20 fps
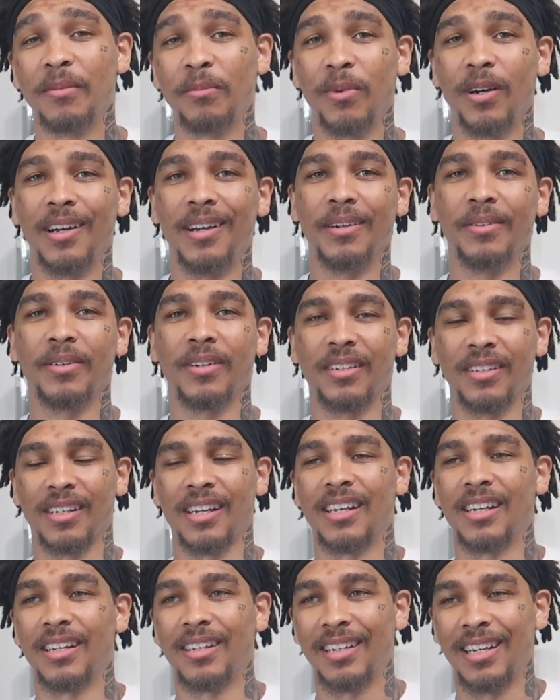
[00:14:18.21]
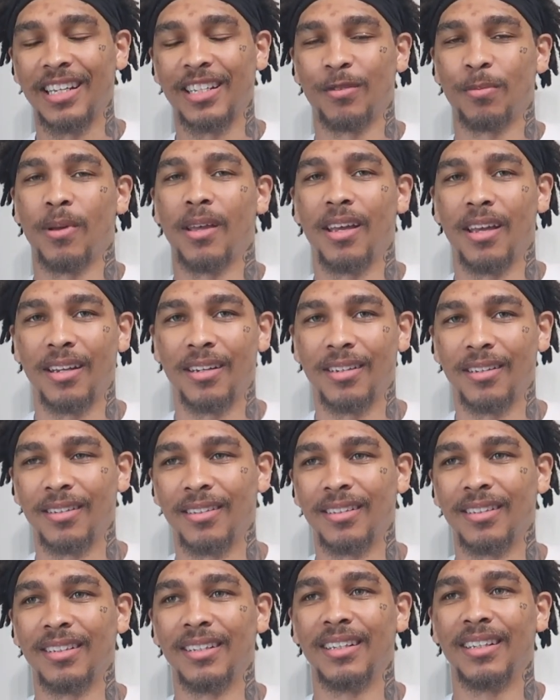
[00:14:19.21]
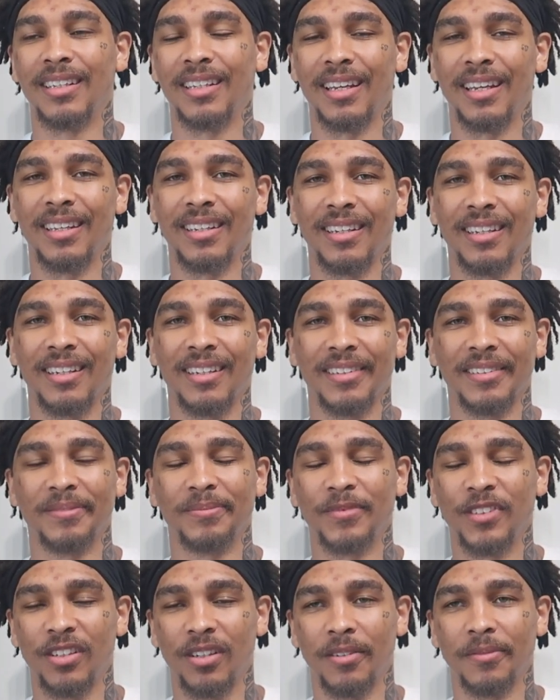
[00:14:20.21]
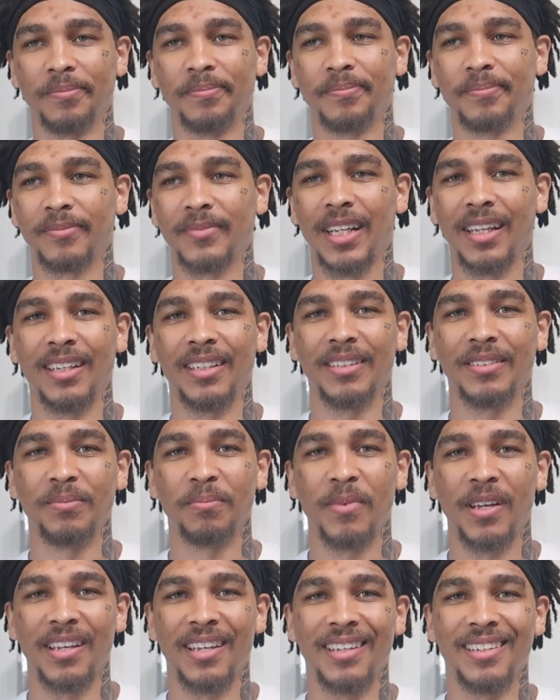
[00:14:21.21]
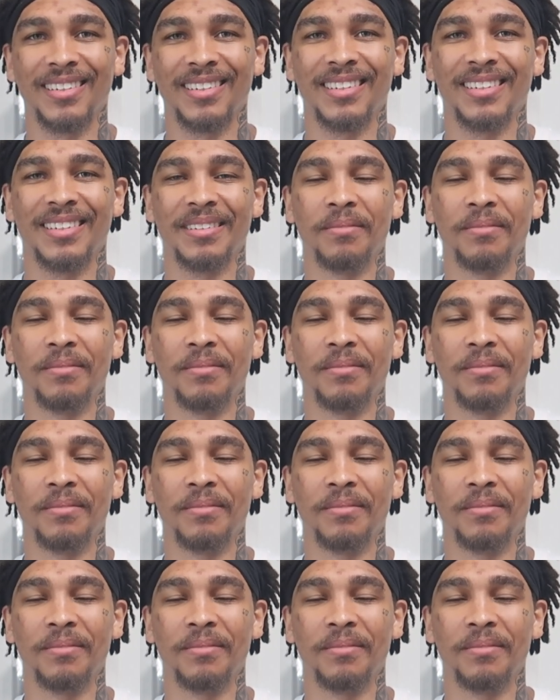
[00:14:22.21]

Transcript: but we're gonna kind of expand and you know, make it